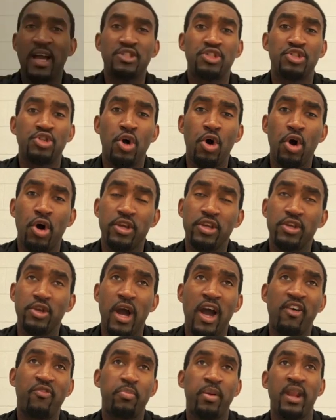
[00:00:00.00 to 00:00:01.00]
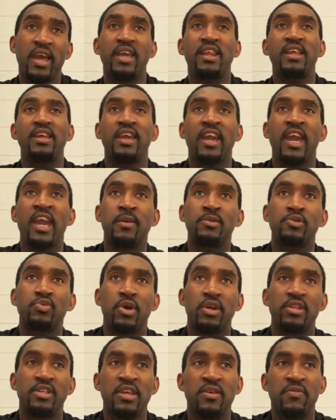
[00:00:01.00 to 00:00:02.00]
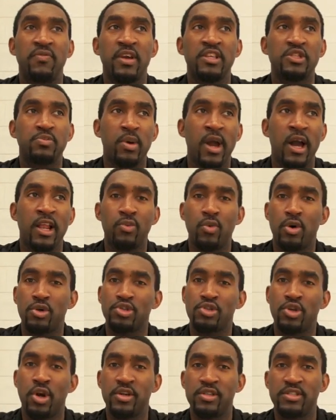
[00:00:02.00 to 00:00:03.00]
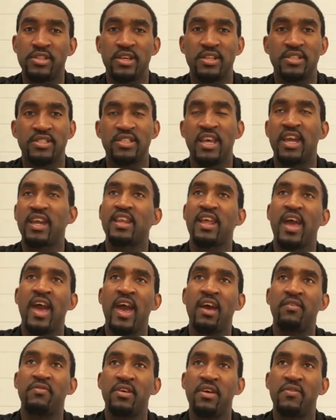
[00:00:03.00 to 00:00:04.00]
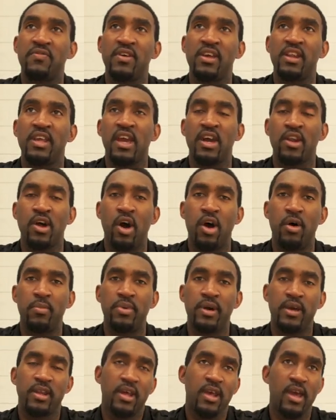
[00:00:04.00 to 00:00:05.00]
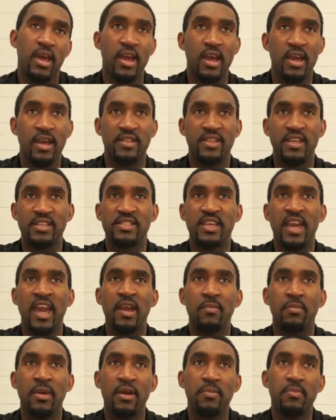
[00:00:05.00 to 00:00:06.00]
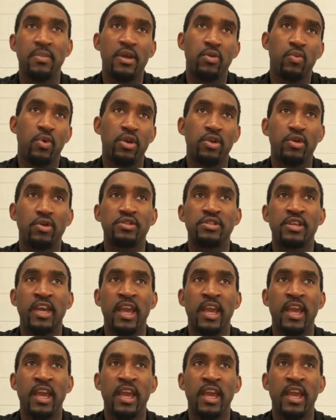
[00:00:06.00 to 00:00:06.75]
not sure. You know, I've played in games where defense probably won't start until the second half, if any at all, but this game may be one of those